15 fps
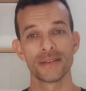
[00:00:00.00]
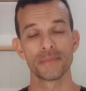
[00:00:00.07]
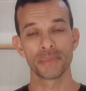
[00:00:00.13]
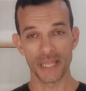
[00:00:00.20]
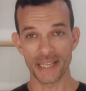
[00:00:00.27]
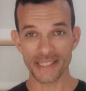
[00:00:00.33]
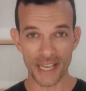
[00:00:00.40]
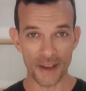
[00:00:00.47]

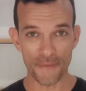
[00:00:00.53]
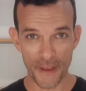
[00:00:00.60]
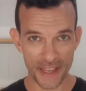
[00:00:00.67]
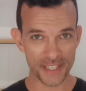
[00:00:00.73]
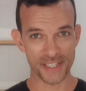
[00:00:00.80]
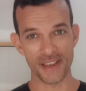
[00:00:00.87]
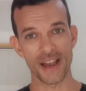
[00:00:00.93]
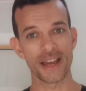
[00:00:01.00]
Plantar
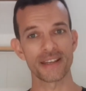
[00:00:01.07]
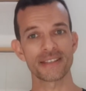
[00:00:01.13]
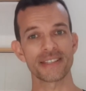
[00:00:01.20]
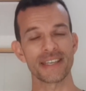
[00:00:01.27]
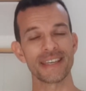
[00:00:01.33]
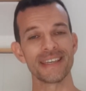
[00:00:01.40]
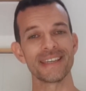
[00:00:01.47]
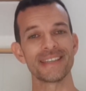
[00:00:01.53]
fasciitis
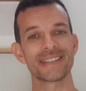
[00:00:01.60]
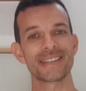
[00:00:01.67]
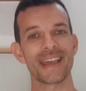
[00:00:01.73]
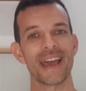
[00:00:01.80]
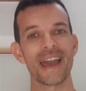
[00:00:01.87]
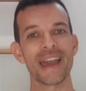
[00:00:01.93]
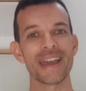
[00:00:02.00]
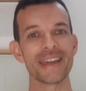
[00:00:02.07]
is
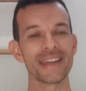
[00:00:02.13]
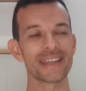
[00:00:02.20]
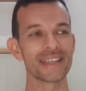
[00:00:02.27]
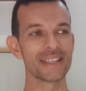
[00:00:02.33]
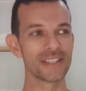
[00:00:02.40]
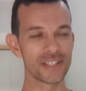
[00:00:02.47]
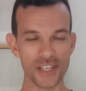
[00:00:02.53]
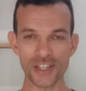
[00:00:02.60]
a
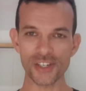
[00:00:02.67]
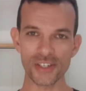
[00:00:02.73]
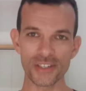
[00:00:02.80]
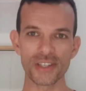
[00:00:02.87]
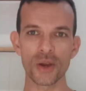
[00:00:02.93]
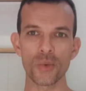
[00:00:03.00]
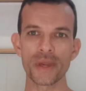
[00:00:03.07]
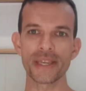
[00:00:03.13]
condition
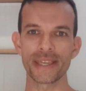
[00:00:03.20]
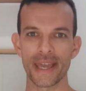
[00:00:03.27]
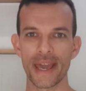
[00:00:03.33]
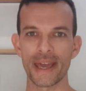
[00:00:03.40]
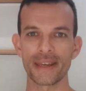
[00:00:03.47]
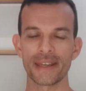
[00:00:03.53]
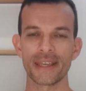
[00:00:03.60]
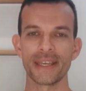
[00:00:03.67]
that we
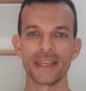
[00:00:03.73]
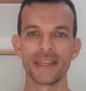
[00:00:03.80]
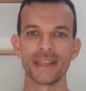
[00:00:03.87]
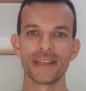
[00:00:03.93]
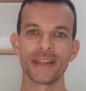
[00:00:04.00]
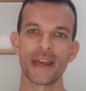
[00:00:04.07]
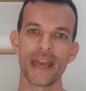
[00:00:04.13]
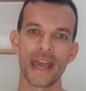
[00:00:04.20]
get
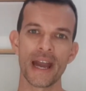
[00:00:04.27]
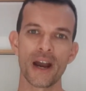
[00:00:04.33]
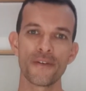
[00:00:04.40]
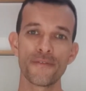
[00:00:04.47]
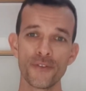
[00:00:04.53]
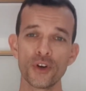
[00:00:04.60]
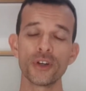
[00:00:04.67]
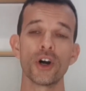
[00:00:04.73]
in our
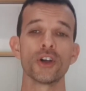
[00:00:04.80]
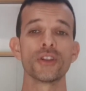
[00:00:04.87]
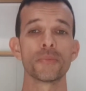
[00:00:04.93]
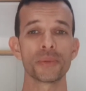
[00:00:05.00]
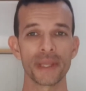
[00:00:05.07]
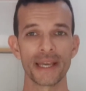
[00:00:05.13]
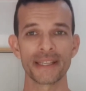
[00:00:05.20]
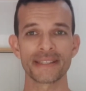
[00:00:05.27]
foot on the
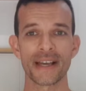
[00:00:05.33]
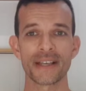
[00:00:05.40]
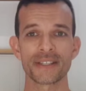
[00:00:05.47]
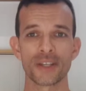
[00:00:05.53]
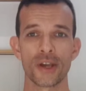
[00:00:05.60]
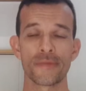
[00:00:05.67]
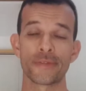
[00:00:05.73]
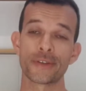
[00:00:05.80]
plantar
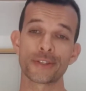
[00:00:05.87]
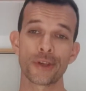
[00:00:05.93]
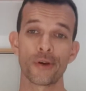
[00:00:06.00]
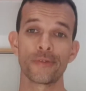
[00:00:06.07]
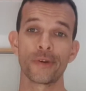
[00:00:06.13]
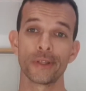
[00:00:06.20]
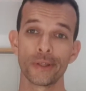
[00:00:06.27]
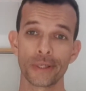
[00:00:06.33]
surface. So
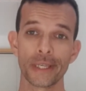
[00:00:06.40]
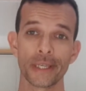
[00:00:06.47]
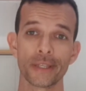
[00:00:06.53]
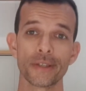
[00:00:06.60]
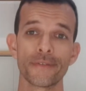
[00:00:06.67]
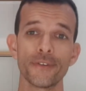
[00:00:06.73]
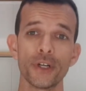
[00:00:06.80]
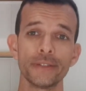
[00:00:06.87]
if we're looking
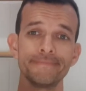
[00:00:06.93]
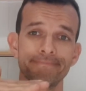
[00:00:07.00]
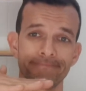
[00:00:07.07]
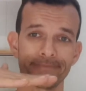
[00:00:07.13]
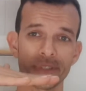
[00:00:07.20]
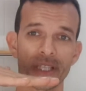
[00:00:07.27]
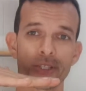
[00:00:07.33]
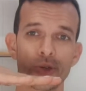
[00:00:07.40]
at the foot,
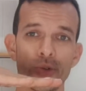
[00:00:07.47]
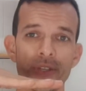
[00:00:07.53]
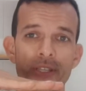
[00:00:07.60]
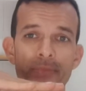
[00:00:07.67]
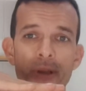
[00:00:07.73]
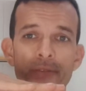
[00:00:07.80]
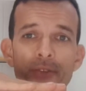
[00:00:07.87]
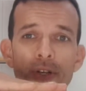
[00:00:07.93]
let's call
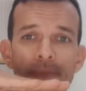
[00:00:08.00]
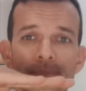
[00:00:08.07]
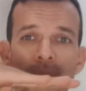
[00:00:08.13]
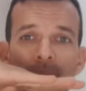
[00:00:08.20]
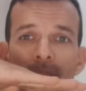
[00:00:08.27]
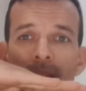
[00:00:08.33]
this my foot,